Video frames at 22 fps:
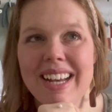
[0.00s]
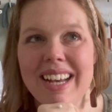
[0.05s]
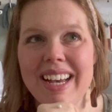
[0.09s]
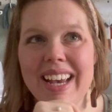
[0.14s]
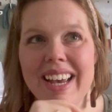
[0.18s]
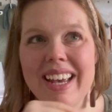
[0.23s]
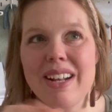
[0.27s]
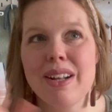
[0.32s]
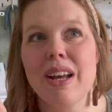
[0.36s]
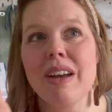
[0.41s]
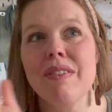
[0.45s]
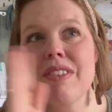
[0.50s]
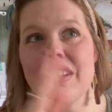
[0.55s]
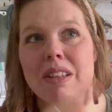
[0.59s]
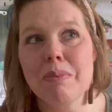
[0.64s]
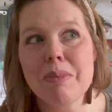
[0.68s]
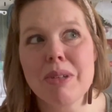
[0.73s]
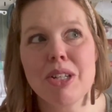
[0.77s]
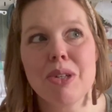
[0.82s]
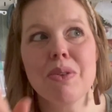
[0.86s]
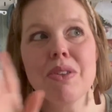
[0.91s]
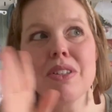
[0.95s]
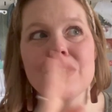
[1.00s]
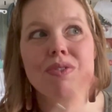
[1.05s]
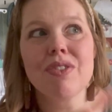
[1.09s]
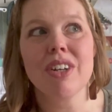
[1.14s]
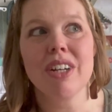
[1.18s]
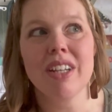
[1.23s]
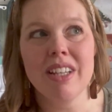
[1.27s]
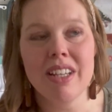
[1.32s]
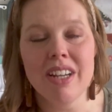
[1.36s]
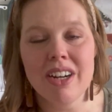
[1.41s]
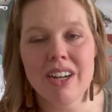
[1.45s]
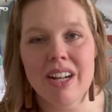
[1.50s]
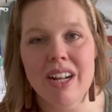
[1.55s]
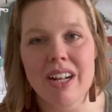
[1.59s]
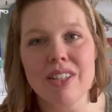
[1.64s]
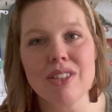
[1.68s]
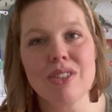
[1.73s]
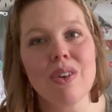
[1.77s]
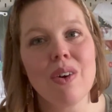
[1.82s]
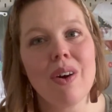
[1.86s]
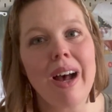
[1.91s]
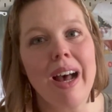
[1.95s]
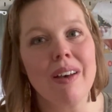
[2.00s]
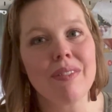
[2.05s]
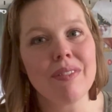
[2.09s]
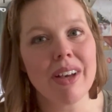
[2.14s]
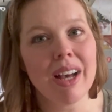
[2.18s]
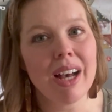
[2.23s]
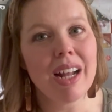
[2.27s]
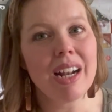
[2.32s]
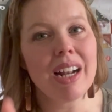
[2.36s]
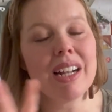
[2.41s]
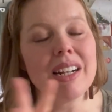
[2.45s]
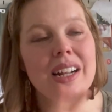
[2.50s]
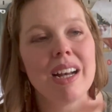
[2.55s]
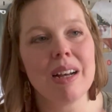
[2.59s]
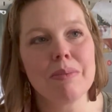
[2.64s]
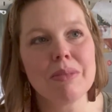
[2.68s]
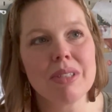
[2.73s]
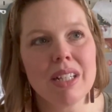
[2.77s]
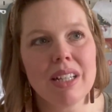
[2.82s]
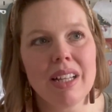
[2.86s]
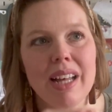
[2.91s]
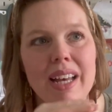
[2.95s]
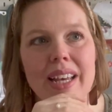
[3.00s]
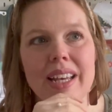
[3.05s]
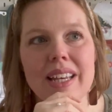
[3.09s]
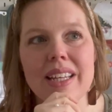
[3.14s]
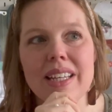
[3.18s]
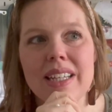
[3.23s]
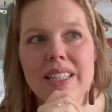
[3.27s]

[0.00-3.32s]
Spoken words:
And I've been doing this for a year now. So I've kind of up to like